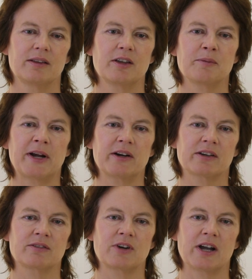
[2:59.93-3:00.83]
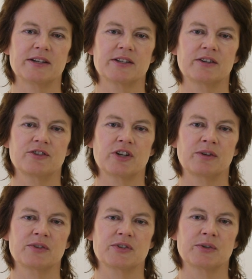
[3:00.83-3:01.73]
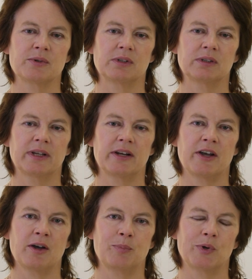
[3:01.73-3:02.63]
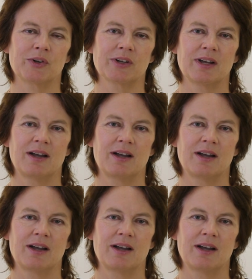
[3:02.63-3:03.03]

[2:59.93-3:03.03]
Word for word: The American writer Joan Sewell, in her book